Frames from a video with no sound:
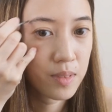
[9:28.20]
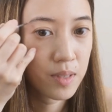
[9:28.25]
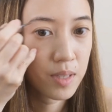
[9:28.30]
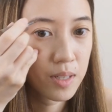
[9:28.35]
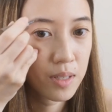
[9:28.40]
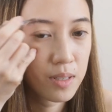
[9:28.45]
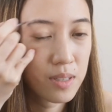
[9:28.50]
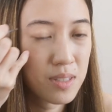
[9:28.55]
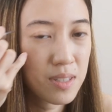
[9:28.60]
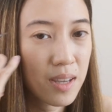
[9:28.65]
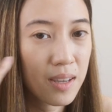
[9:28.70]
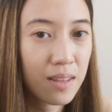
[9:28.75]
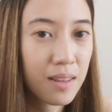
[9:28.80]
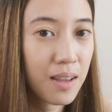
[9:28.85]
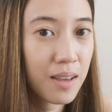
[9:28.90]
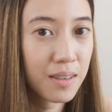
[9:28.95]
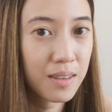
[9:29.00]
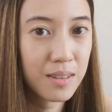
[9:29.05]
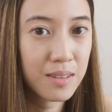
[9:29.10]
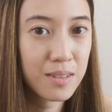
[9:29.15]
because I'd
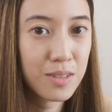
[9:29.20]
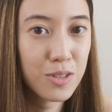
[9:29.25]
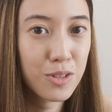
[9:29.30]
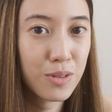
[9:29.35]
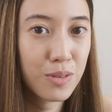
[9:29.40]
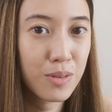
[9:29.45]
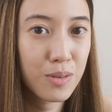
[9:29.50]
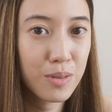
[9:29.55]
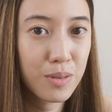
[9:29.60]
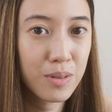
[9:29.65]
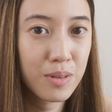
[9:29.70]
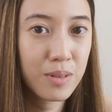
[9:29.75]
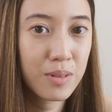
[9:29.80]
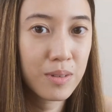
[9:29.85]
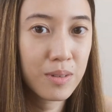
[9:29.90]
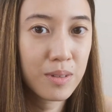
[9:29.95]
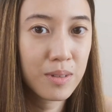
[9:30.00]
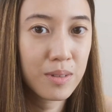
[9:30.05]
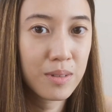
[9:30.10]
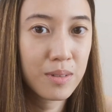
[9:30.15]
like
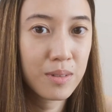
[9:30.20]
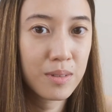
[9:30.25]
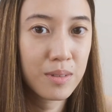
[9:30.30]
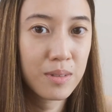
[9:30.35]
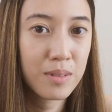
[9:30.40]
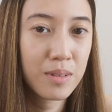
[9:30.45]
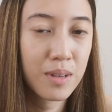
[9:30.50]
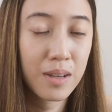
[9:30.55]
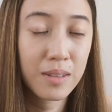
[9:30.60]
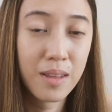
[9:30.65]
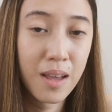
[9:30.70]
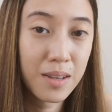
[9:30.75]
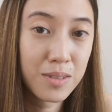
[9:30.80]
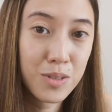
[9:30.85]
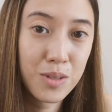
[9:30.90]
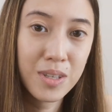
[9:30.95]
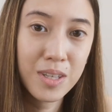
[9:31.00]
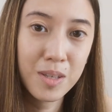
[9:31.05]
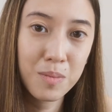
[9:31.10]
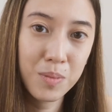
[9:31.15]

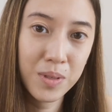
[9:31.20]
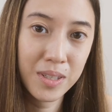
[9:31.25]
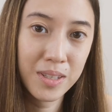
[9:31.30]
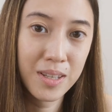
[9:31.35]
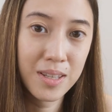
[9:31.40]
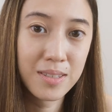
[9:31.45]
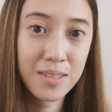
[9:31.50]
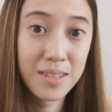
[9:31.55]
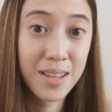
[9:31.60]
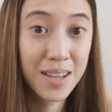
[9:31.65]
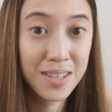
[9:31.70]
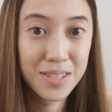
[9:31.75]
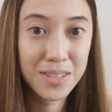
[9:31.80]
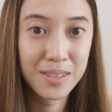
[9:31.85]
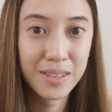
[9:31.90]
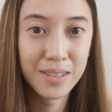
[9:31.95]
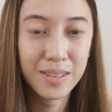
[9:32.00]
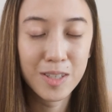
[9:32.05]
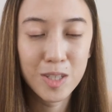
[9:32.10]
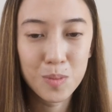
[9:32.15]
to keep it as
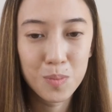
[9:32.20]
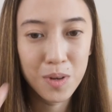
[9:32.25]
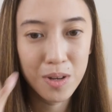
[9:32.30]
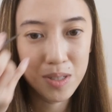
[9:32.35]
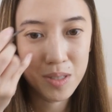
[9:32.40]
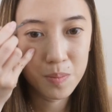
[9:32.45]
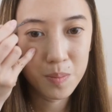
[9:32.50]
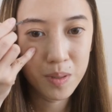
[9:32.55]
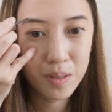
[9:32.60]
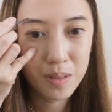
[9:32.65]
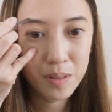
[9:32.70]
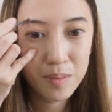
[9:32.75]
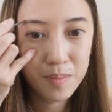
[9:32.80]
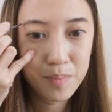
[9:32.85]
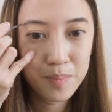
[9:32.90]
natural as possible.